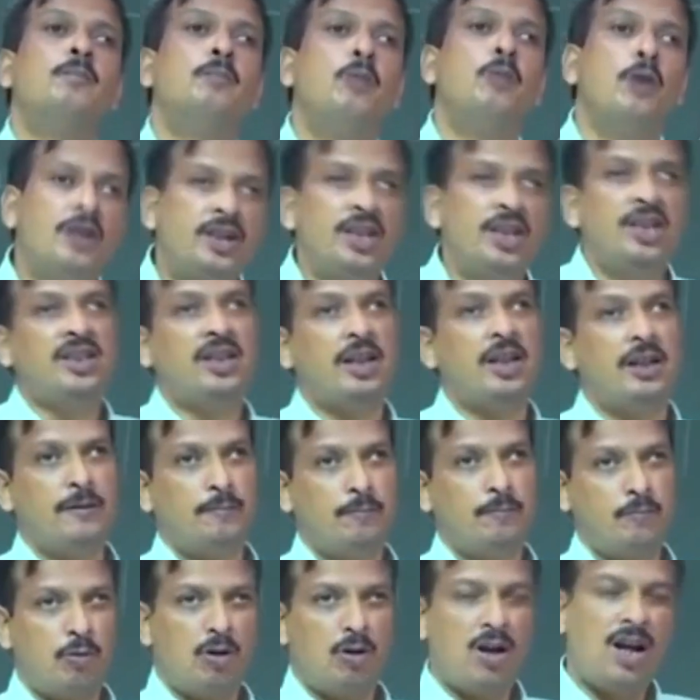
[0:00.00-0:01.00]
position,
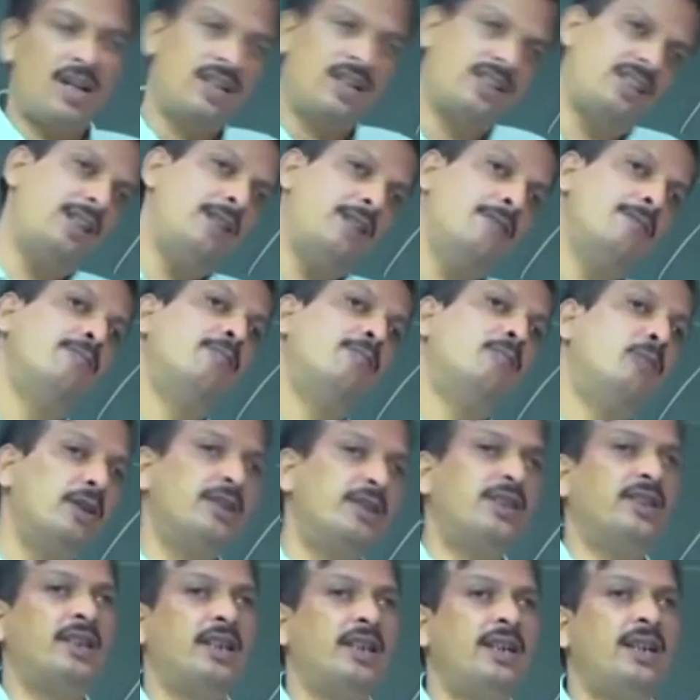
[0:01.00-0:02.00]
production
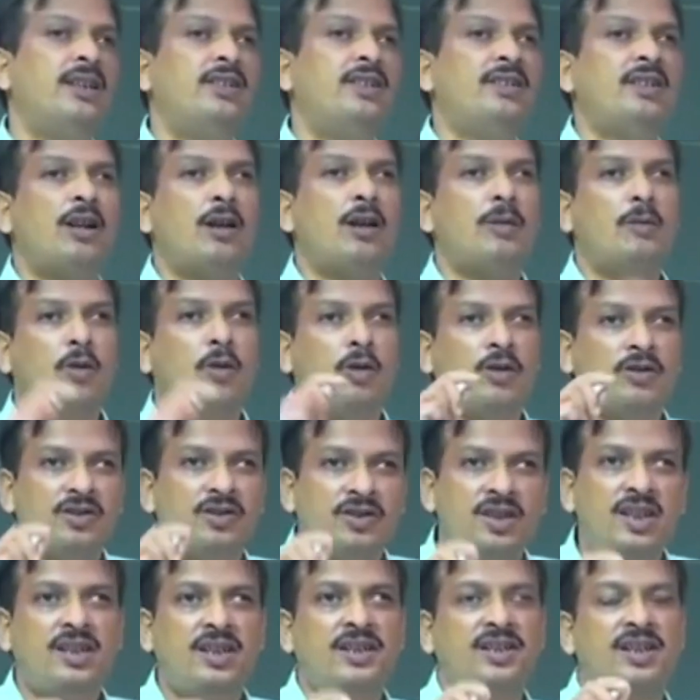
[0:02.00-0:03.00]
position. Instead of
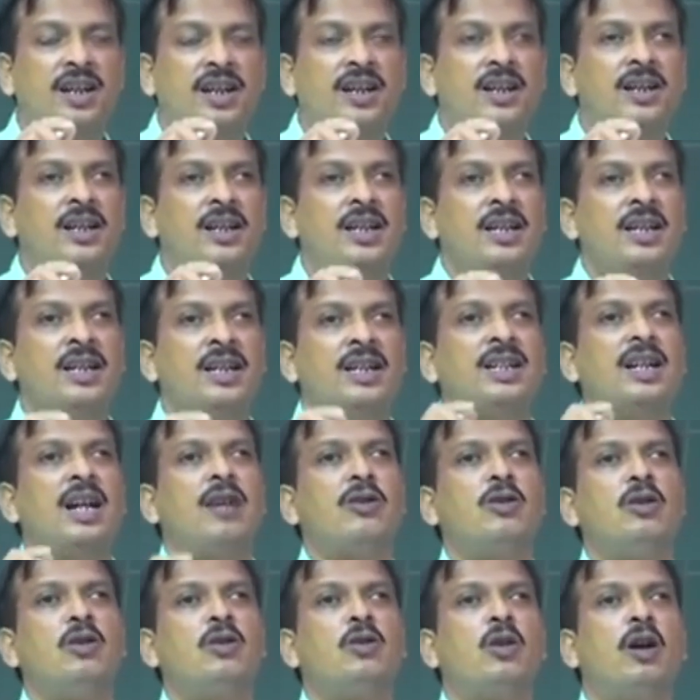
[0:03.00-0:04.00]
constriction,
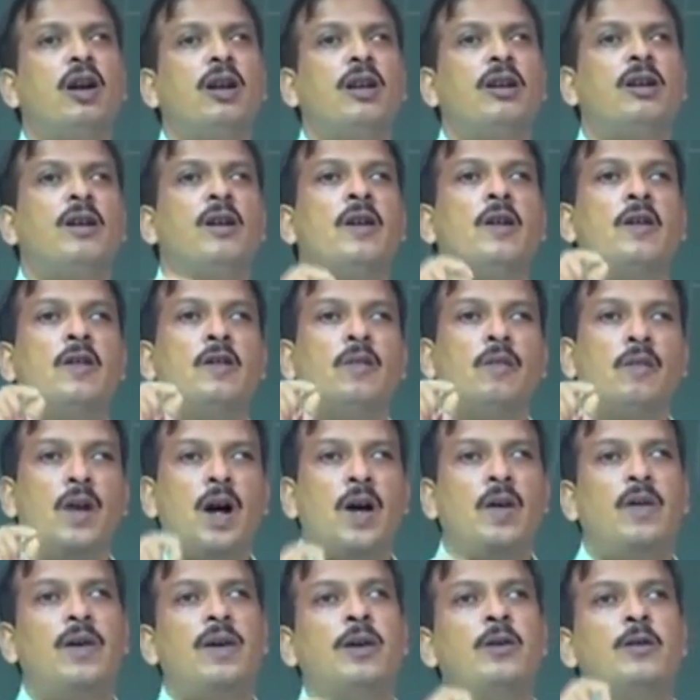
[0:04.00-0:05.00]
here we call
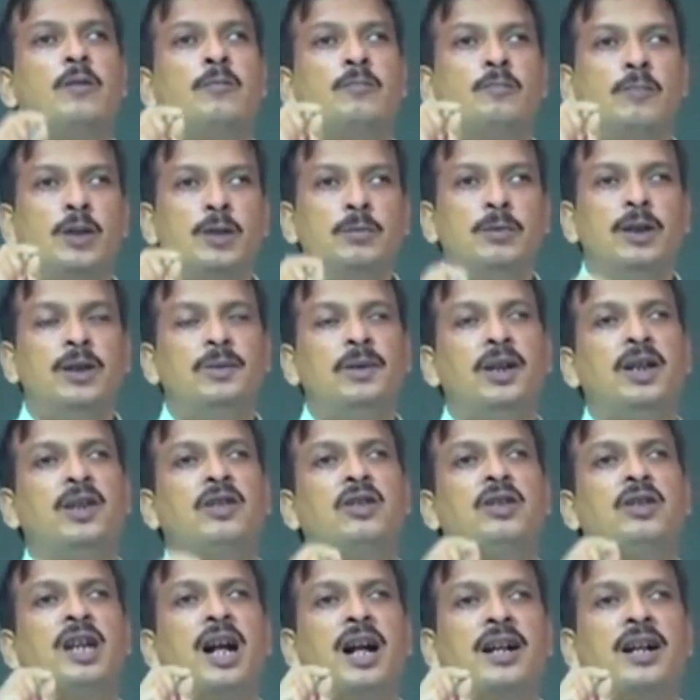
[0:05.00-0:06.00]
vowel,
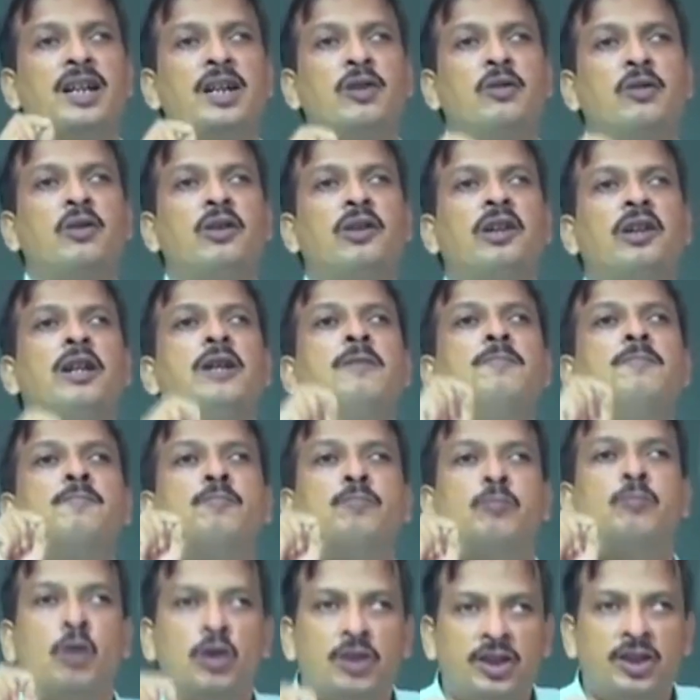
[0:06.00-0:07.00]
depending on the articulatory
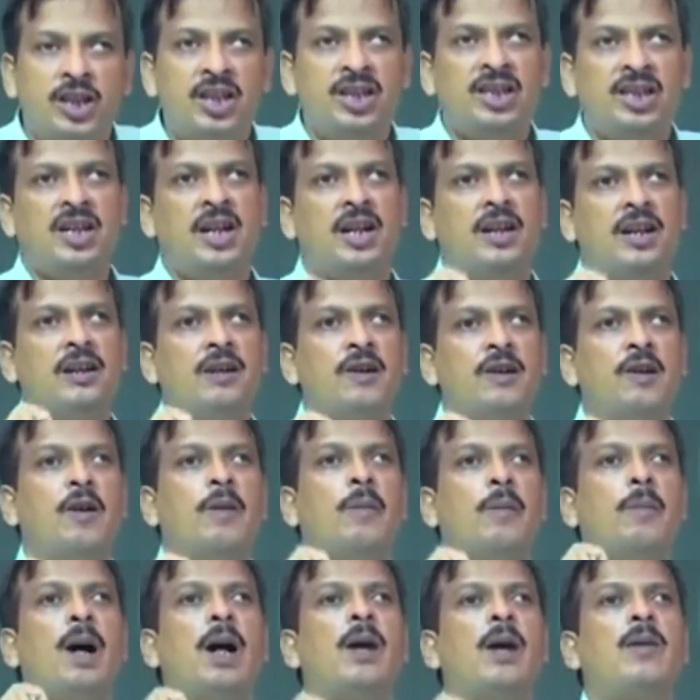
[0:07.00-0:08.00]
position,
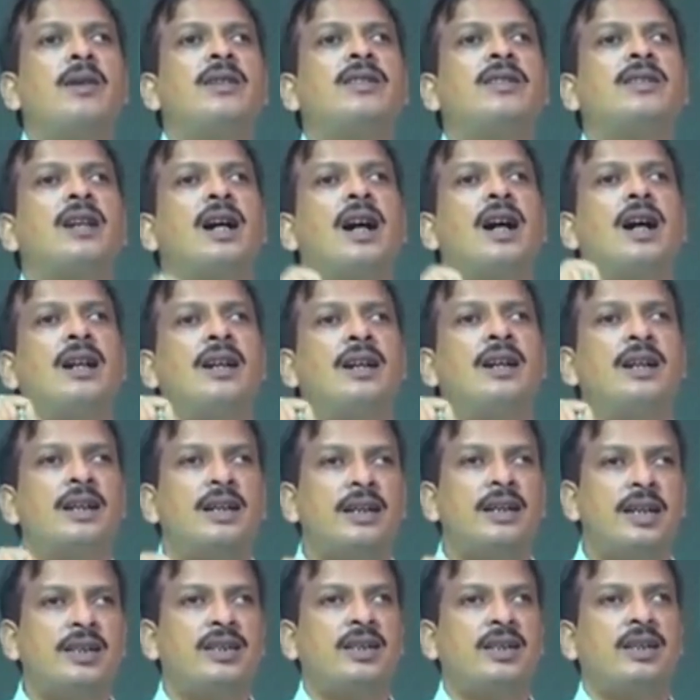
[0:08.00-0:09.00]
vowels are
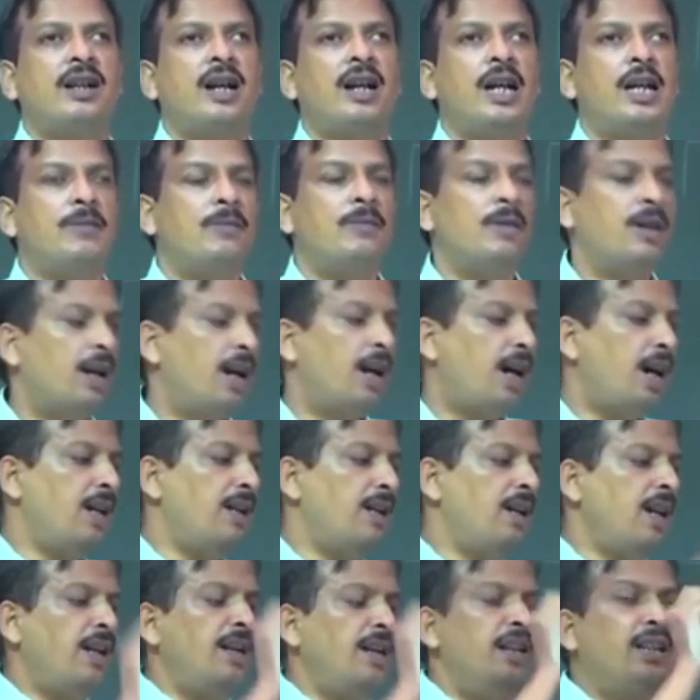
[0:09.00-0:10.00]
described.
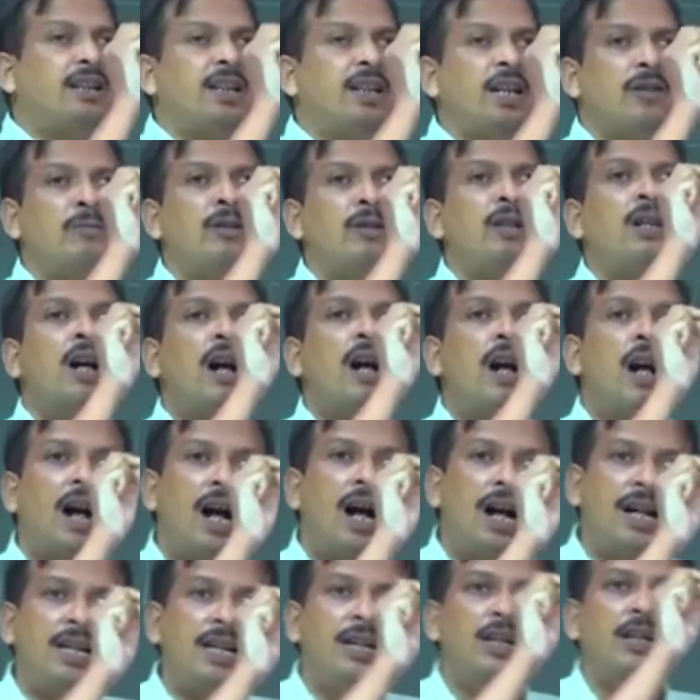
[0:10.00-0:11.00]
Either it can be
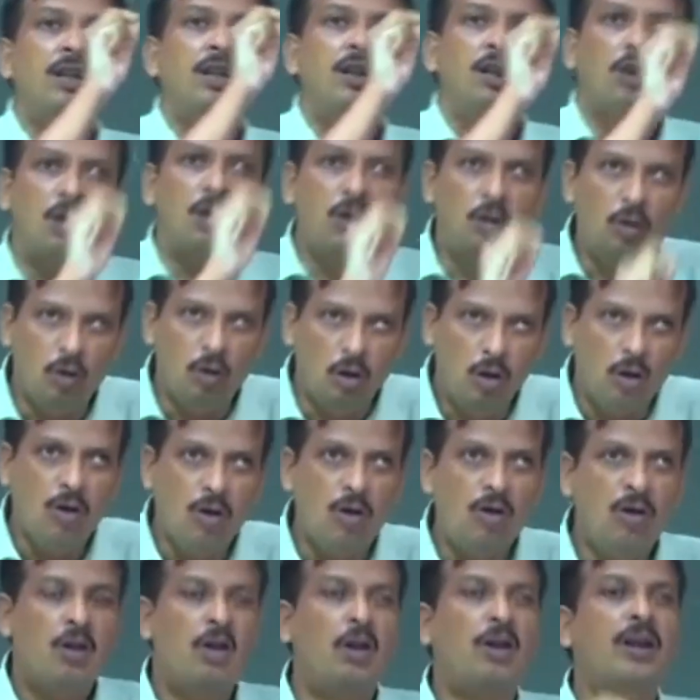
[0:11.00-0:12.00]
high,
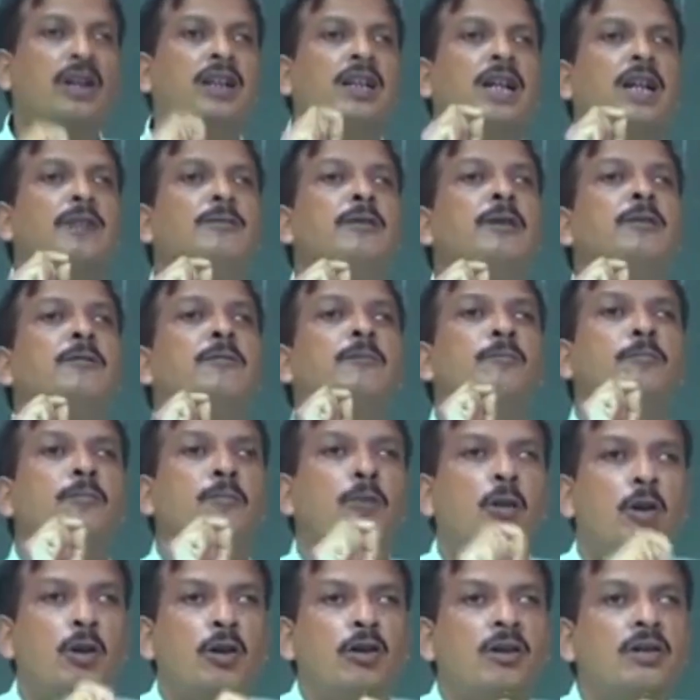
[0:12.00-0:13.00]
low, or it can be
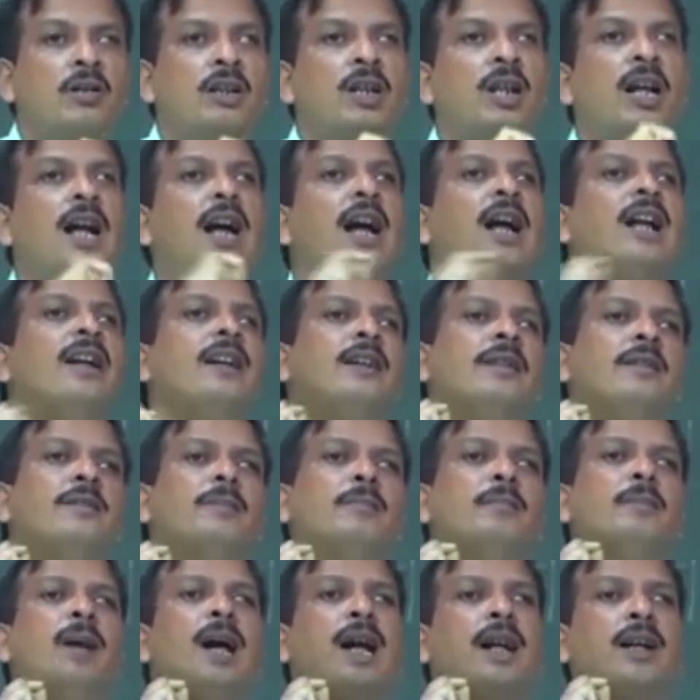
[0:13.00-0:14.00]
front and
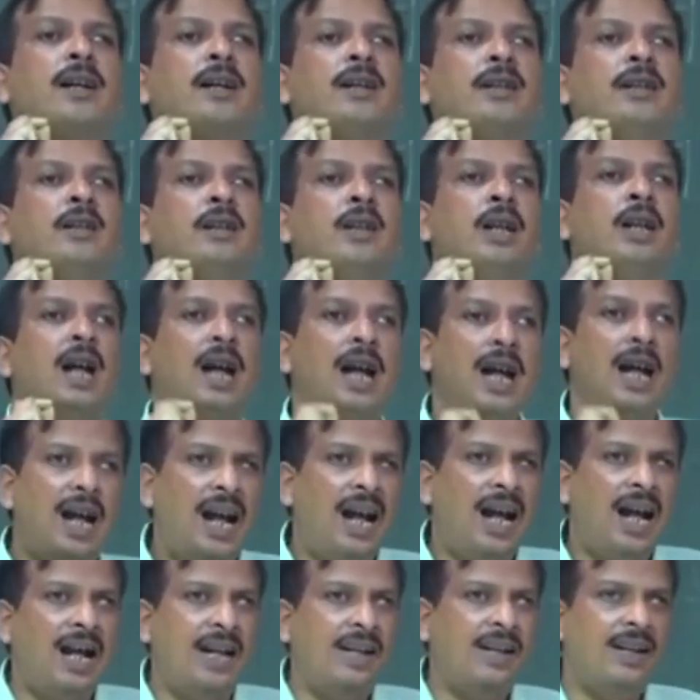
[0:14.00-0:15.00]
back.
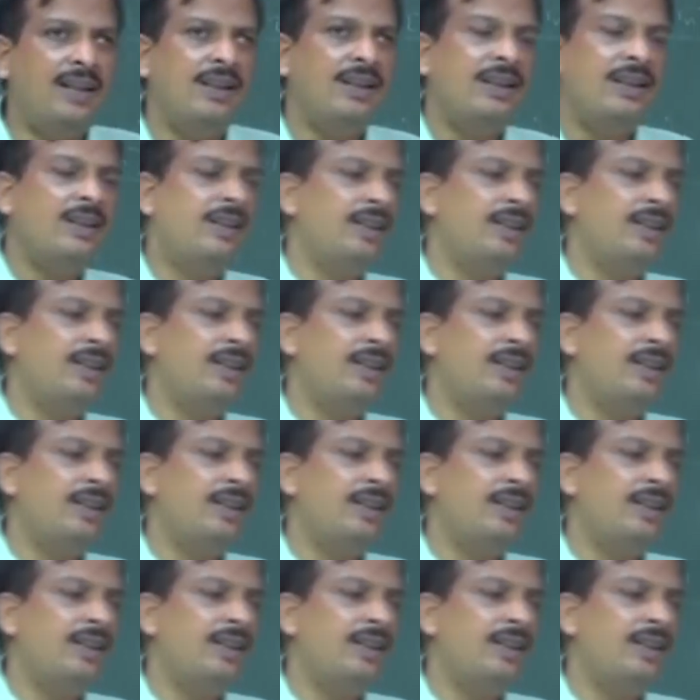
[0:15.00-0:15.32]
And